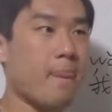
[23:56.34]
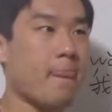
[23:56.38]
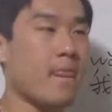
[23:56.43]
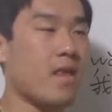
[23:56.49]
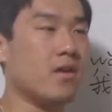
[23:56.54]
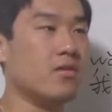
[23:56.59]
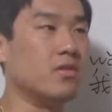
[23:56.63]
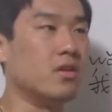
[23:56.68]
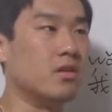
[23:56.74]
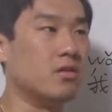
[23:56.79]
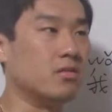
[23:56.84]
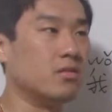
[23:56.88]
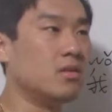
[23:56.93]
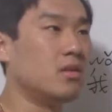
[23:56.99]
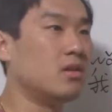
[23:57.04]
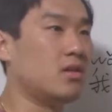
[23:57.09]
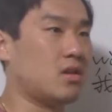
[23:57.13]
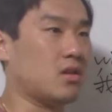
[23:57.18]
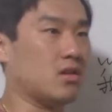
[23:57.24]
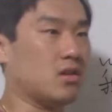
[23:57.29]

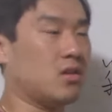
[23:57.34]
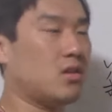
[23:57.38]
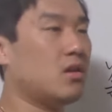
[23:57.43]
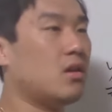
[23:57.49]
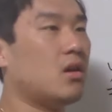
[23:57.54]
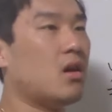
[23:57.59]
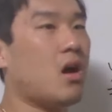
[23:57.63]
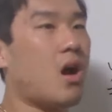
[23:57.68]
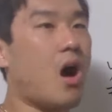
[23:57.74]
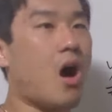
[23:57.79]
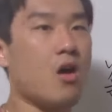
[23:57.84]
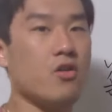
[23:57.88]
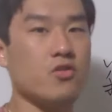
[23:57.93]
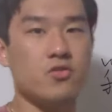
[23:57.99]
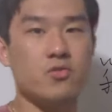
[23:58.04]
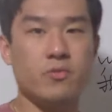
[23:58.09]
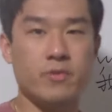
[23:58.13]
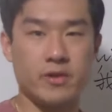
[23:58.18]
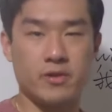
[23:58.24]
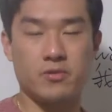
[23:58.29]
Like how
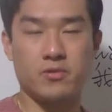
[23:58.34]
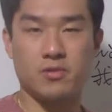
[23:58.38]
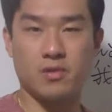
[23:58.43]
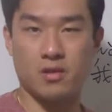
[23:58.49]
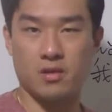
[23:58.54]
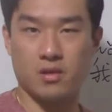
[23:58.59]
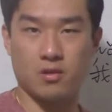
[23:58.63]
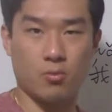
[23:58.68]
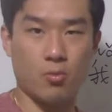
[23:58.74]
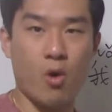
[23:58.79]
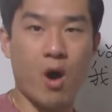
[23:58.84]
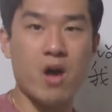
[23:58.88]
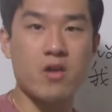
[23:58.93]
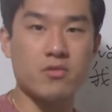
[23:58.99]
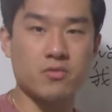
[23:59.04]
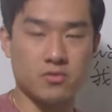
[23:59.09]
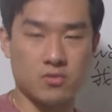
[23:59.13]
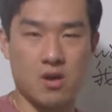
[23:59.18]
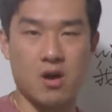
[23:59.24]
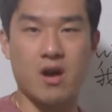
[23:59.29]
you went, why
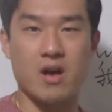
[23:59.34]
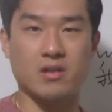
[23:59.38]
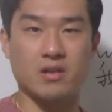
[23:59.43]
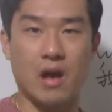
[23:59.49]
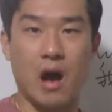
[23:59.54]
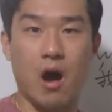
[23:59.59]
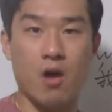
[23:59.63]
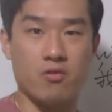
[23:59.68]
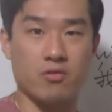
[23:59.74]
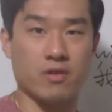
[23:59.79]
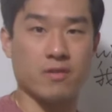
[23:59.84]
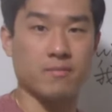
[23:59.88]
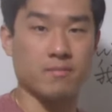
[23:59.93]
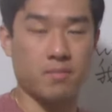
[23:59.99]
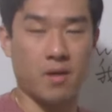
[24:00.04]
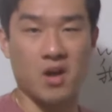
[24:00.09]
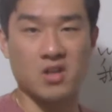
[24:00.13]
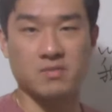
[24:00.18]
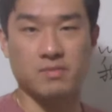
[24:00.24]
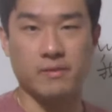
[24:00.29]
you wrong, and how you can
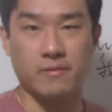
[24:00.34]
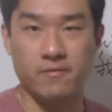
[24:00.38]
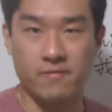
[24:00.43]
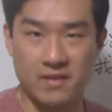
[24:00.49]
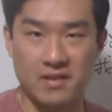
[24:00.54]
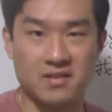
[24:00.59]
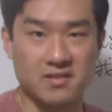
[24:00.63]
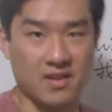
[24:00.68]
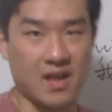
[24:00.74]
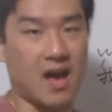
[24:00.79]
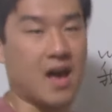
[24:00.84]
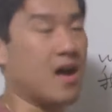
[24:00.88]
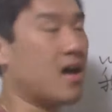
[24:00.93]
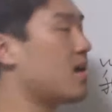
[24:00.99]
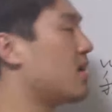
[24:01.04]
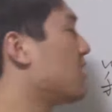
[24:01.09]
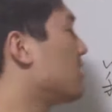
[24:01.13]
possibly fix that.